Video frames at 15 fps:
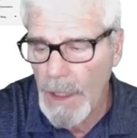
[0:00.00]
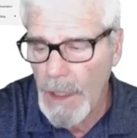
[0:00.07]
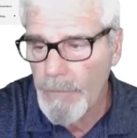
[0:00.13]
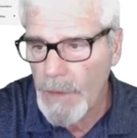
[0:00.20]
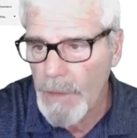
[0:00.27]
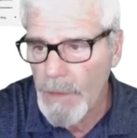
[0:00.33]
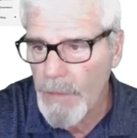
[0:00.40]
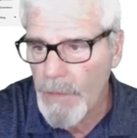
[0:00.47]

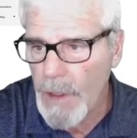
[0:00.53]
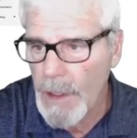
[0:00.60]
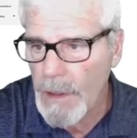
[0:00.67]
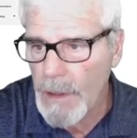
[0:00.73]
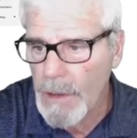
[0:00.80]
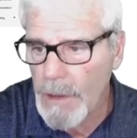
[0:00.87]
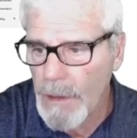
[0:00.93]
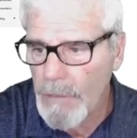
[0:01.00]
definitely
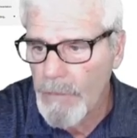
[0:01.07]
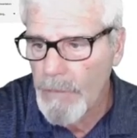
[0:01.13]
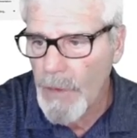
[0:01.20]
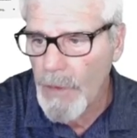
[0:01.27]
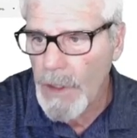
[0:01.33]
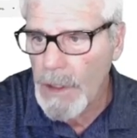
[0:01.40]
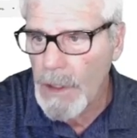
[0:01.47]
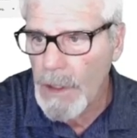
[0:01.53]
very,
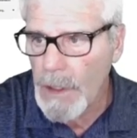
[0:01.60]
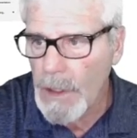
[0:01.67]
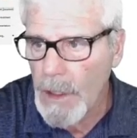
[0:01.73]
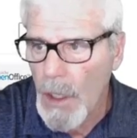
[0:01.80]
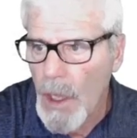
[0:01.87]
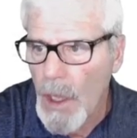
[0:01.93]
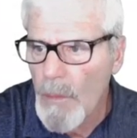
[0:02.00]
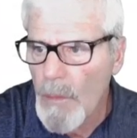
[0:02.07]
very good.
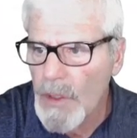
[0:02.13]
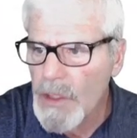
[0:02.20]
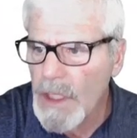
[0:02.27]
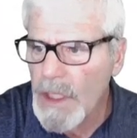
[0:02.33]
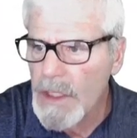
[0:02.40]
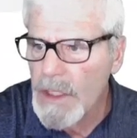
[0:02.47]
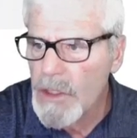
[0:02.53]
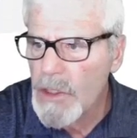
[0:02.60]
But you
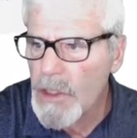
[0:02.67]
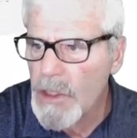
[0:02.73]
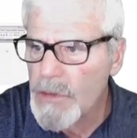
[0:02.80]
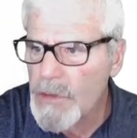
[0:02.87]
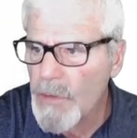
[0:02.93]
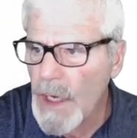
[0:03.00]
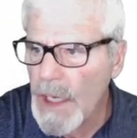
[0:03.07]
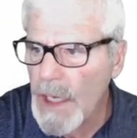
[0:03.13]
can search for